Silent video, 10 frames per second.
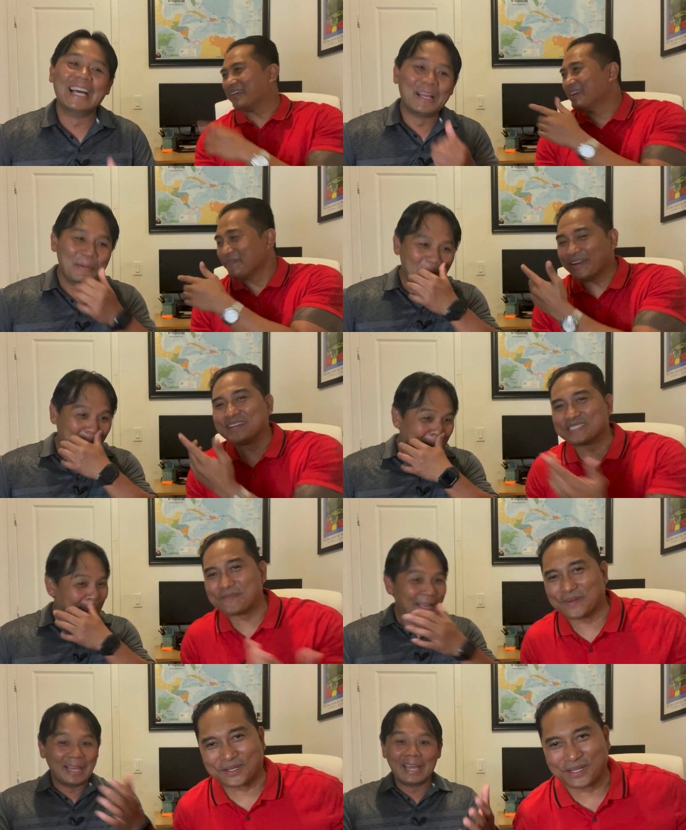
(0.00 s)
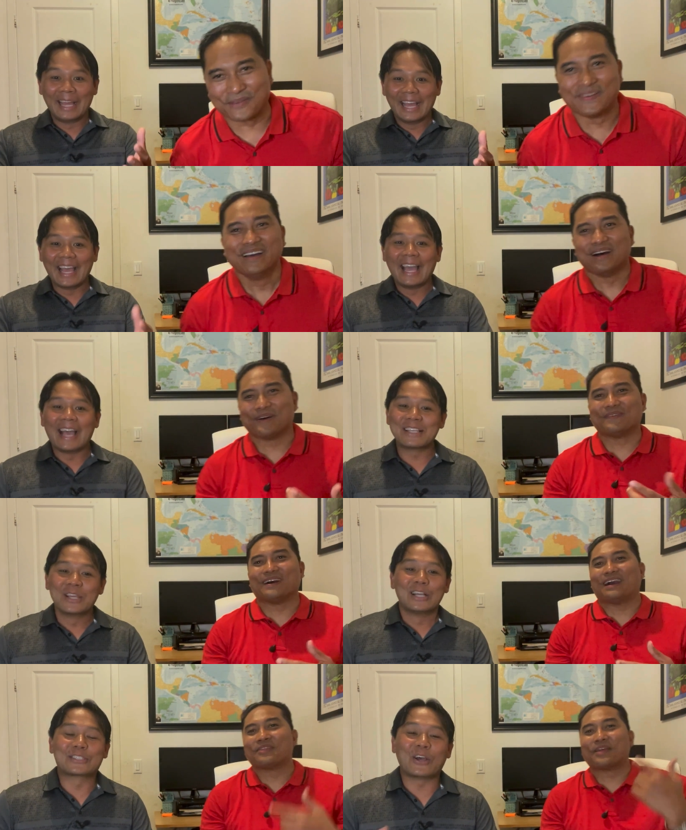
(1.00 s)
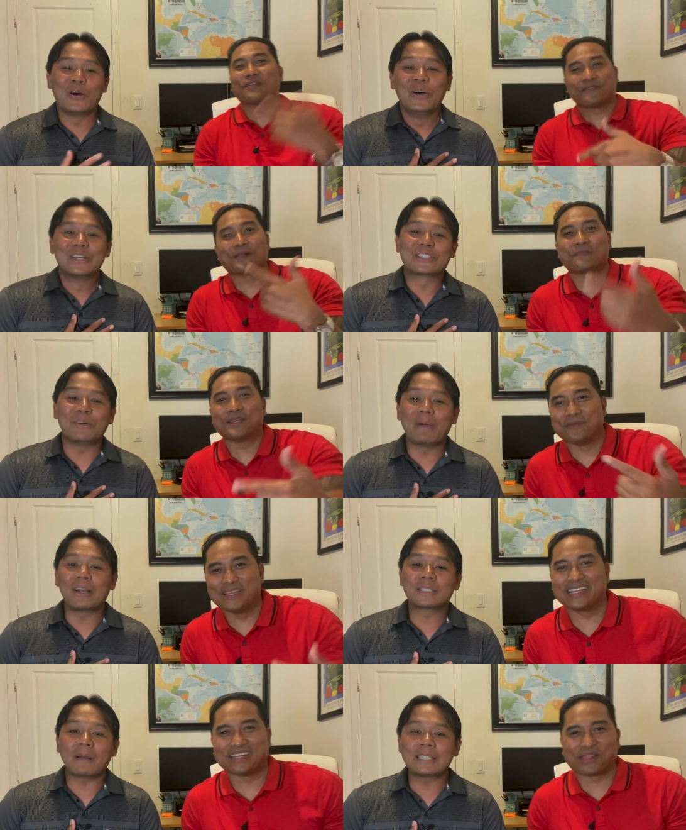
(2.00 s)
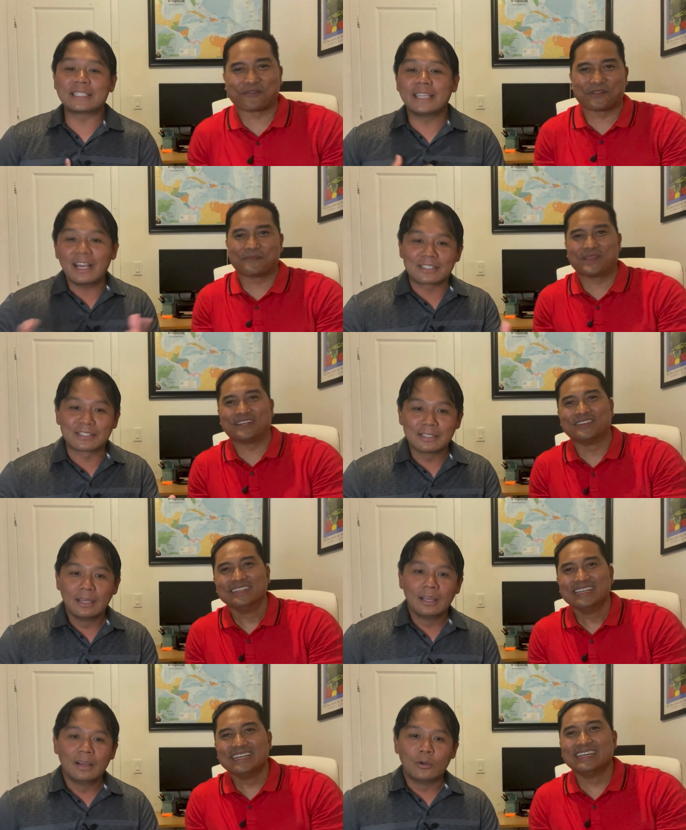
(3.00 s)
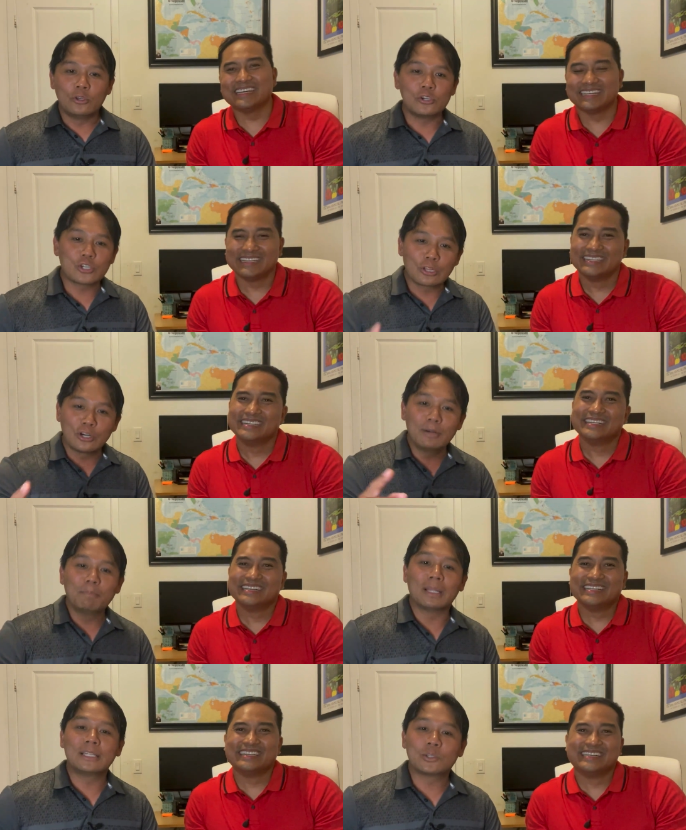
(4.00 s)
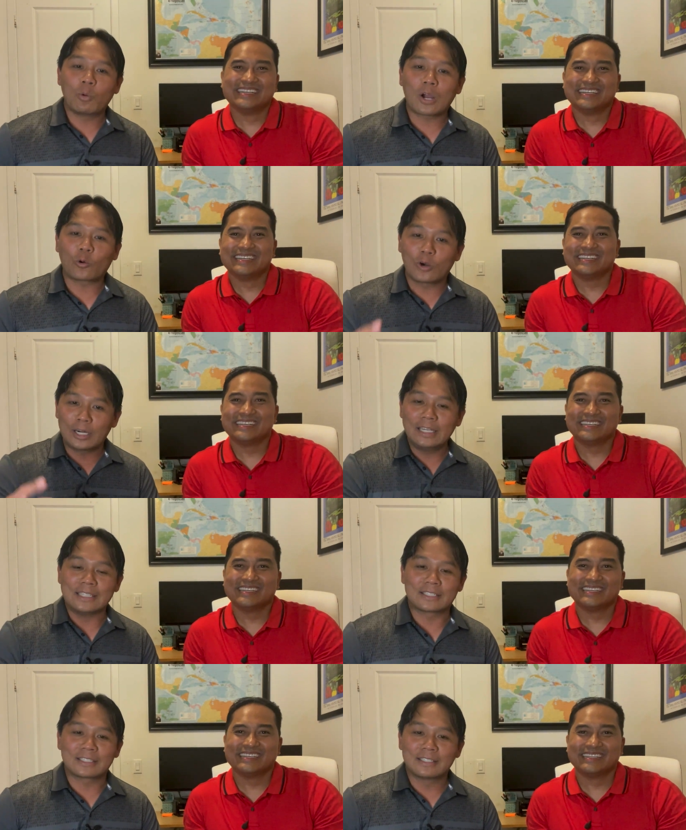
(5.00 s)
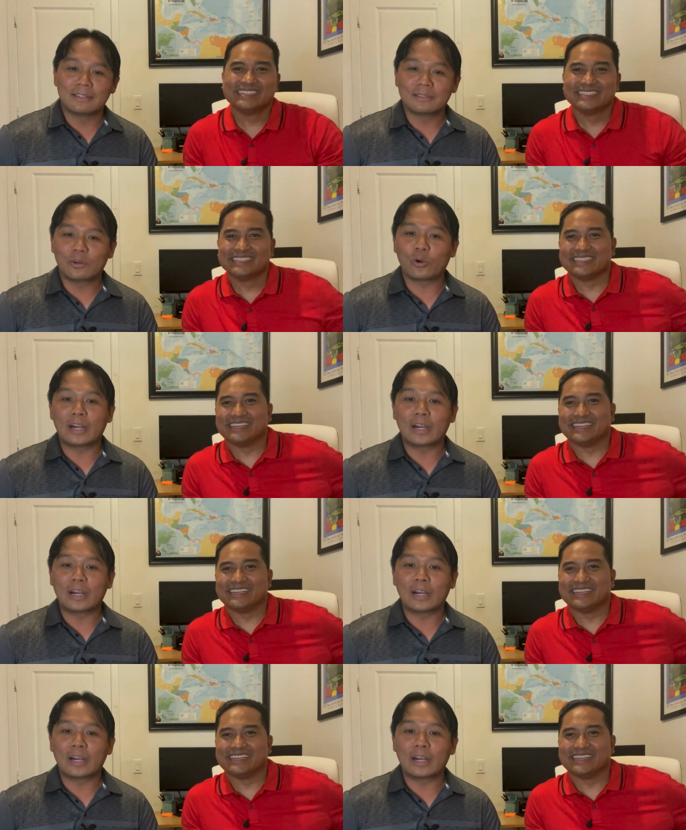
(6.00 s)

Speaker 1: Very typical of, of uh, another so, Filipino. So my response, yes. You should learn Balintawak or Arnis or